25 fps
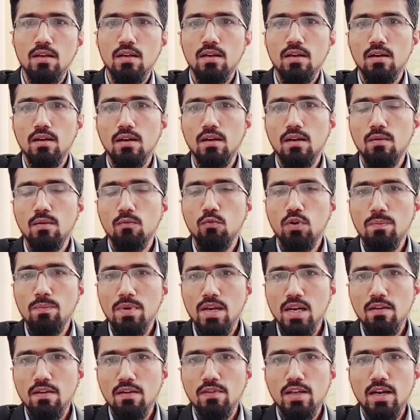Uh, we
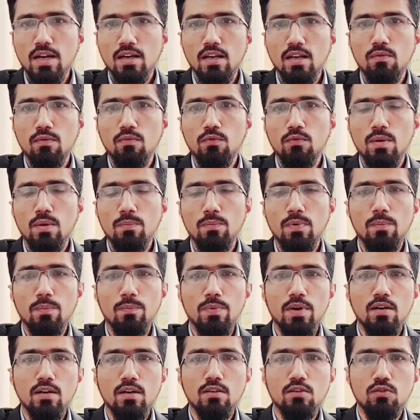believe that if we
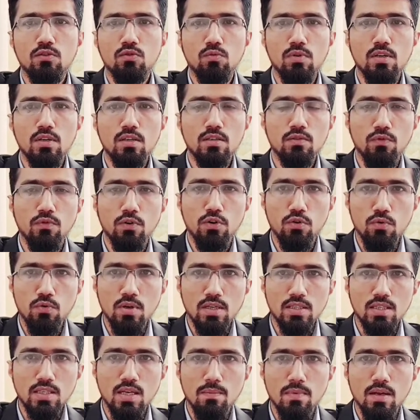prepare the students for
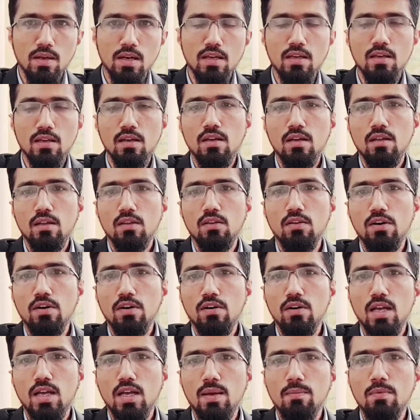USMLE, they
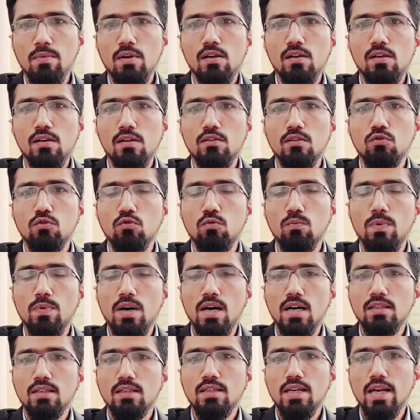are able to
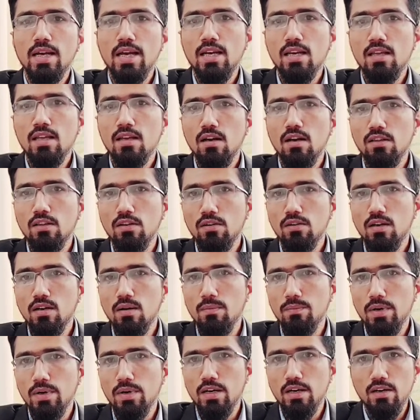pass any other
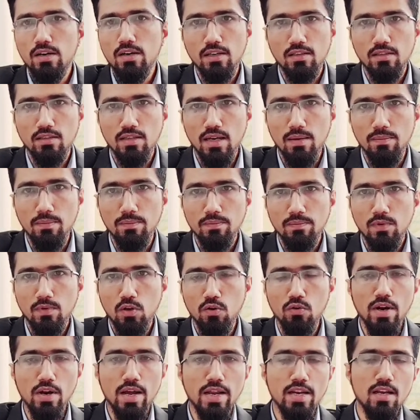competent exam
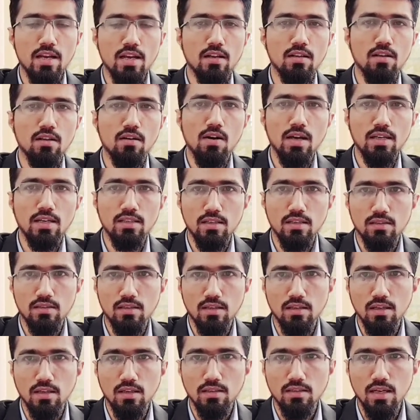or any other
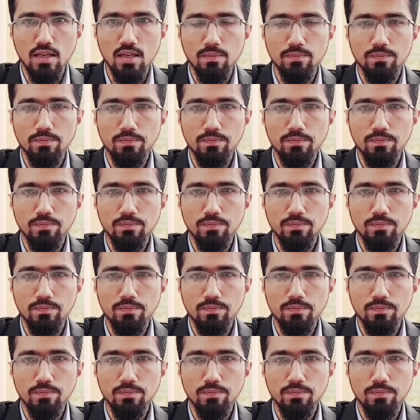licensing exam.